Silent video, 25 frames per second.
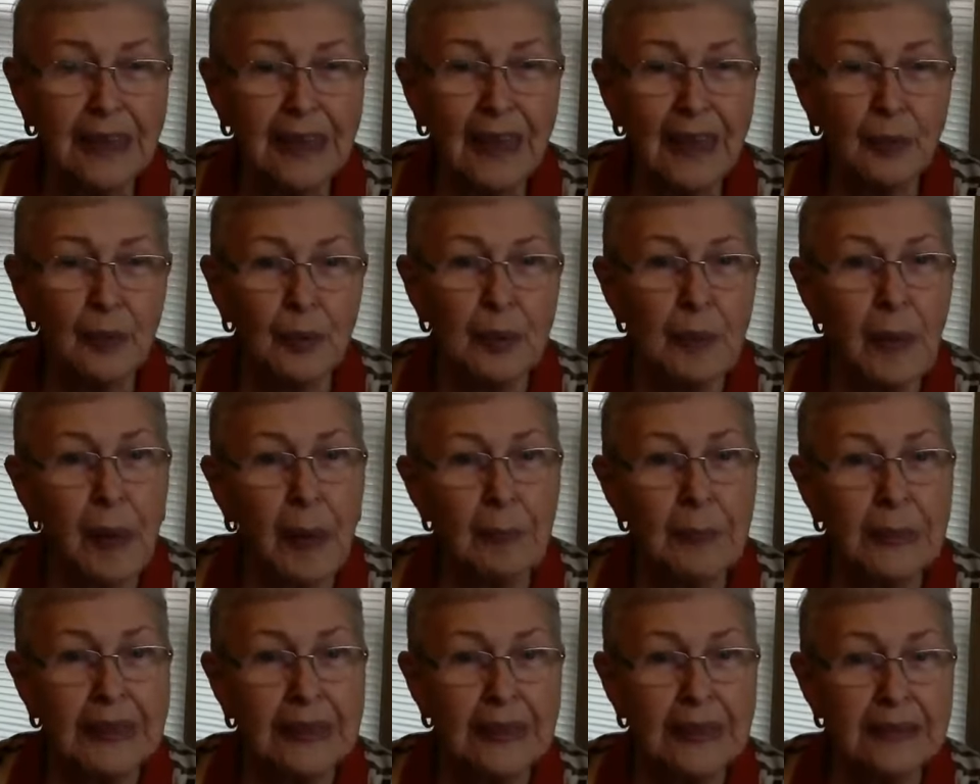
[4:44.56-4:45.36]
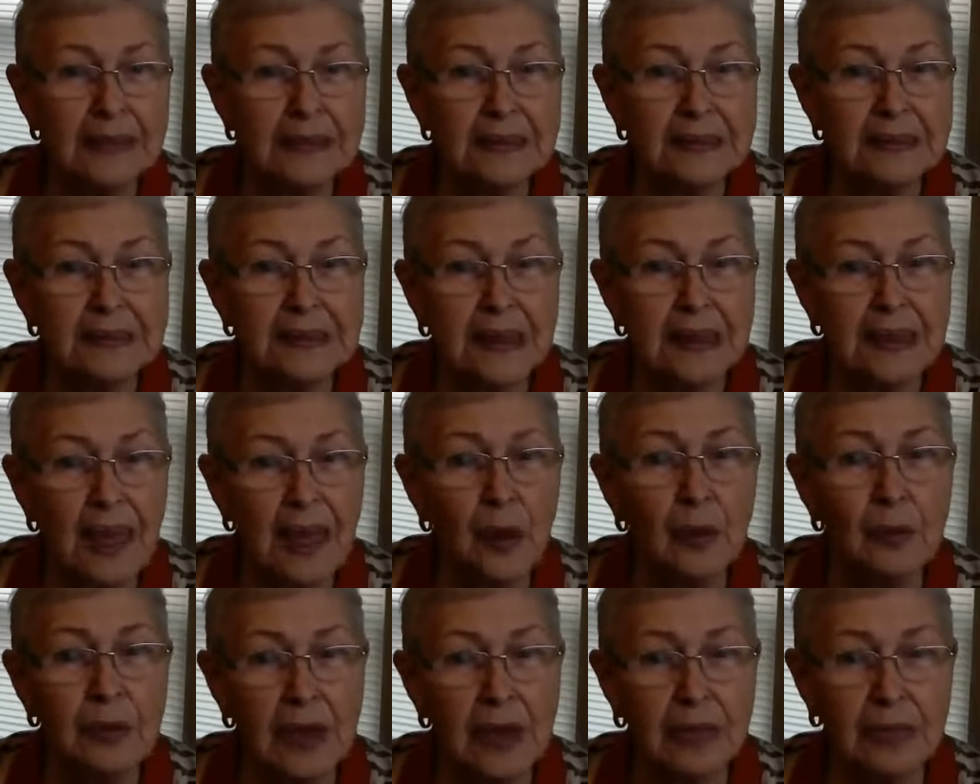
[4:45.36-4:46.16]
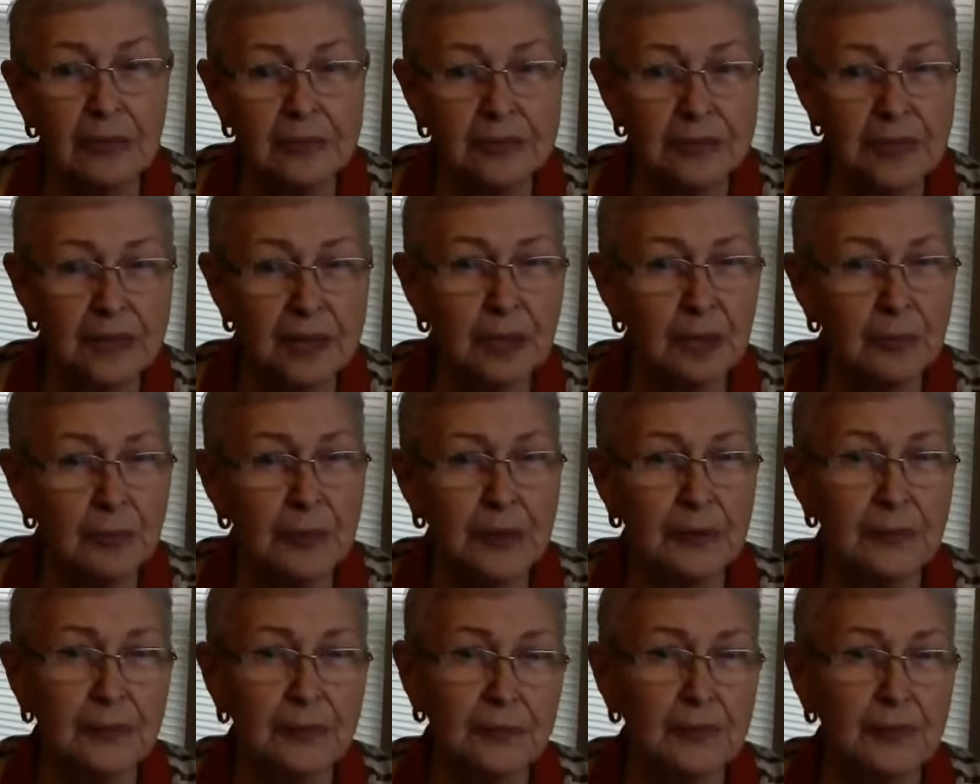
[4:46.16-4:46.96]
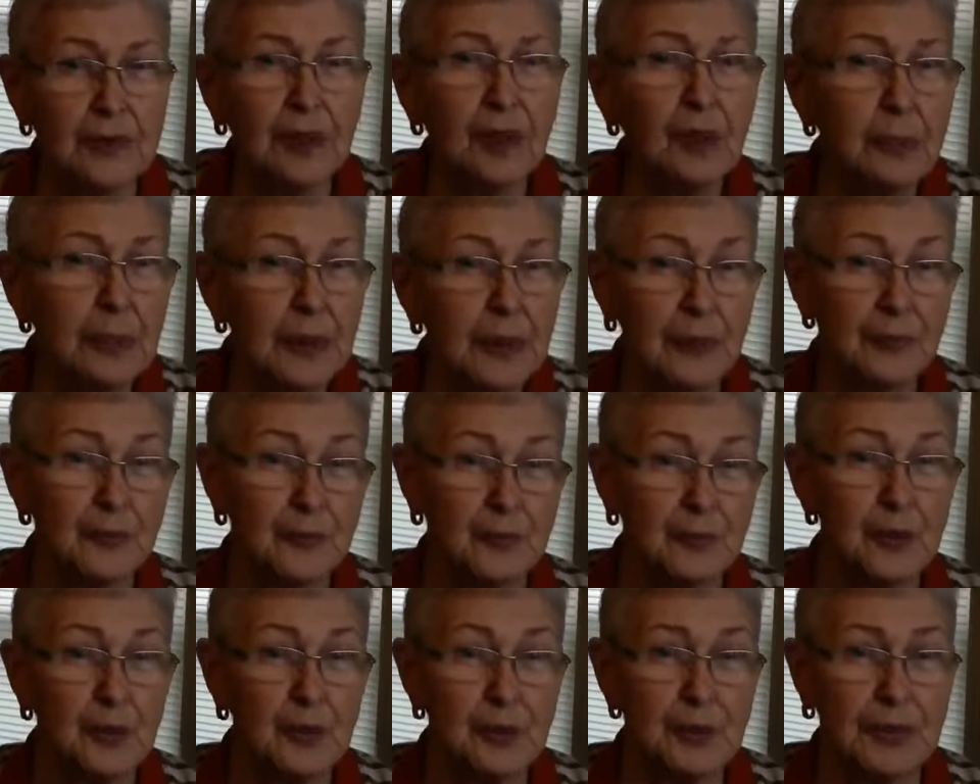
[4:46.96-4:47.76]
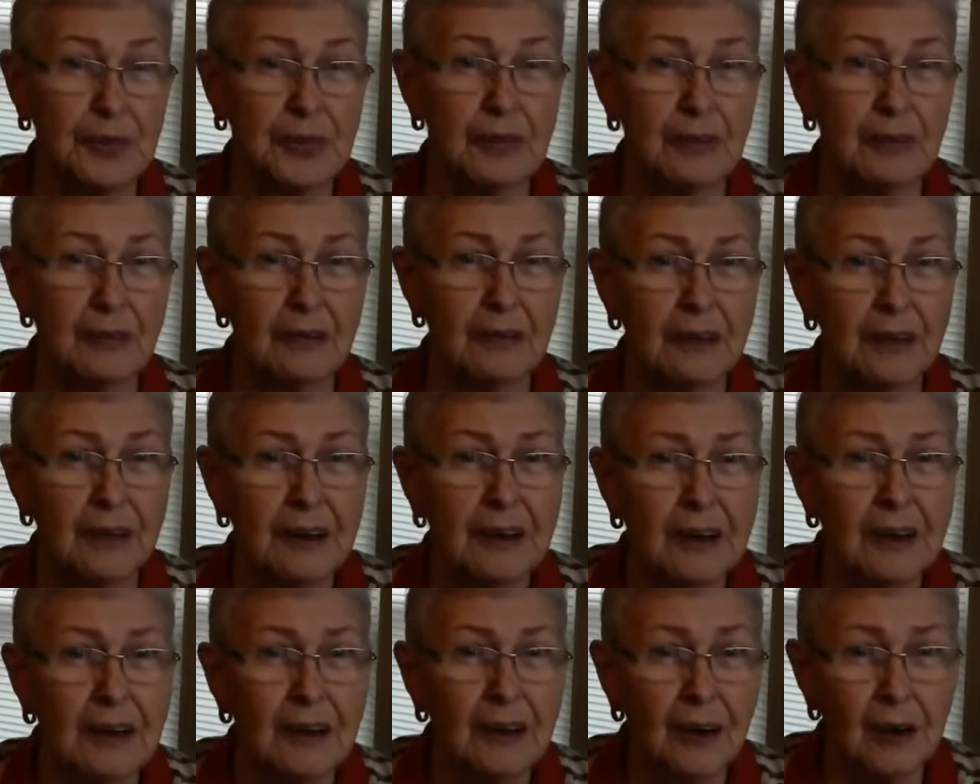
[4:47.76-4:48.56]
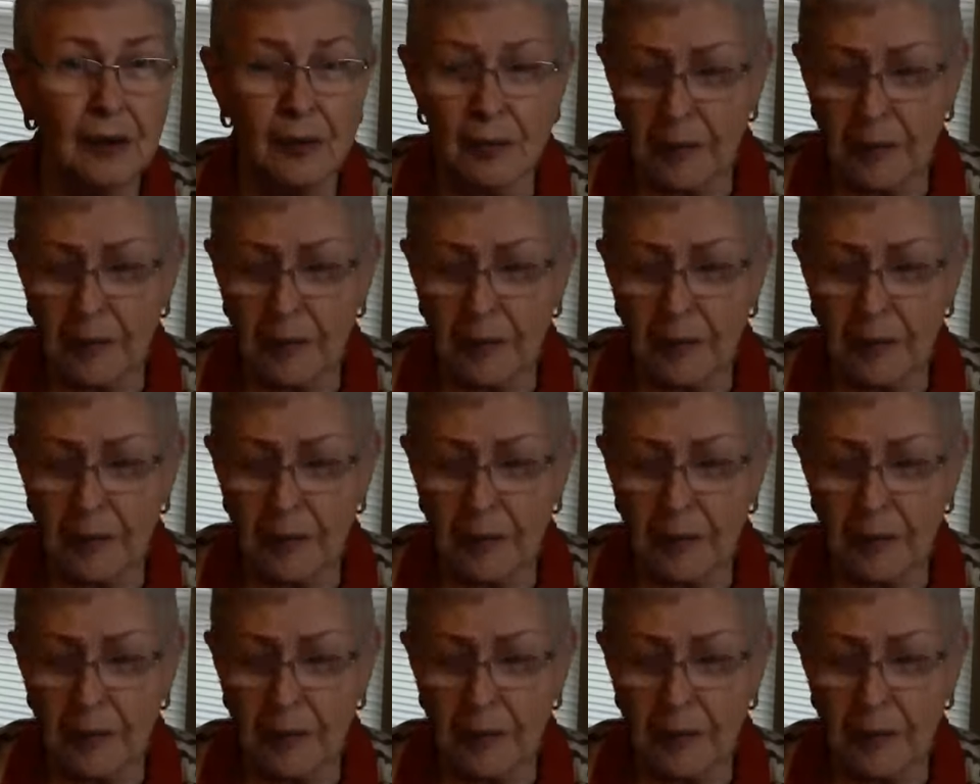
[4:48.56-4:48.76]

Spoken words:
we might begin to see, okay, there's a little bit of truth there. Mm-hmm. Or